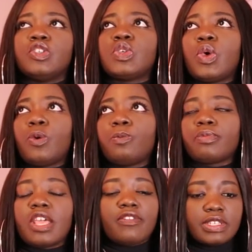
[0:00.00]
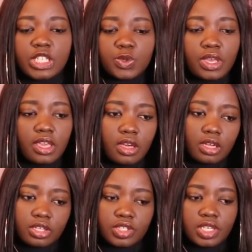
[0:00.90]
So ever since we were
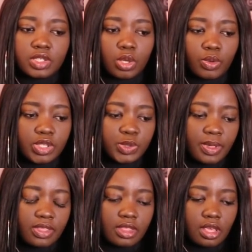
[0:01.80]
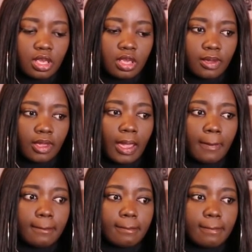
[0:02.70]
younger, she's always been the
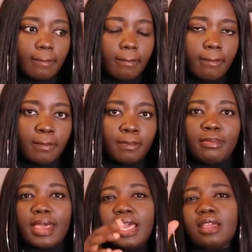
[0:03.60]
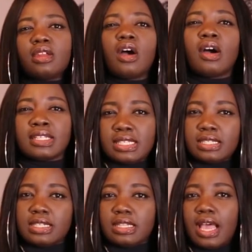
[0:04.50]
main
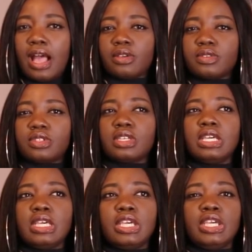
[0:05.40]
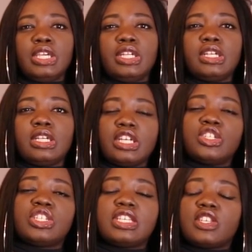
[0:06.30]
artist in the house.
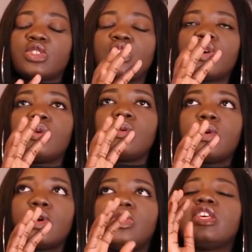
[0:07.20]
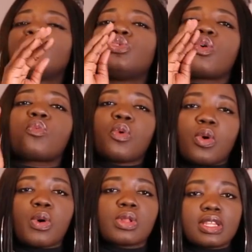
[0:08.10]
Literally, there's no
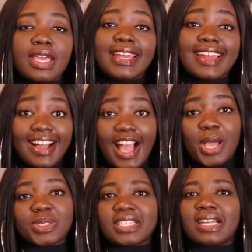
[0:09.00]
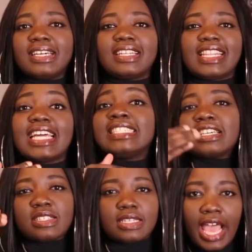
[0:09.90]
wall in our house in Ghana that
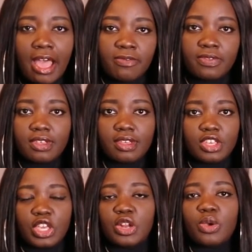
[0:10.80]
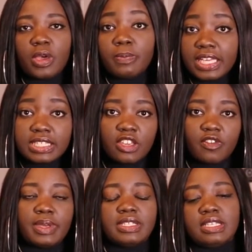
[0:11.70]
doesn't have, you know, a painting
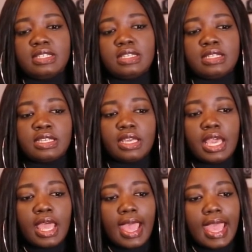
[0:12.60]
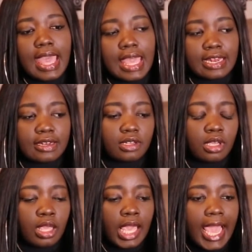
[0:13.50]
of my sister's. And
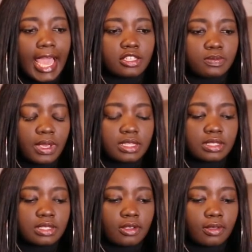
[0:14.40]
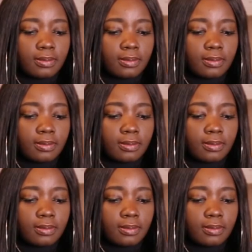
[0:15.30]
I spent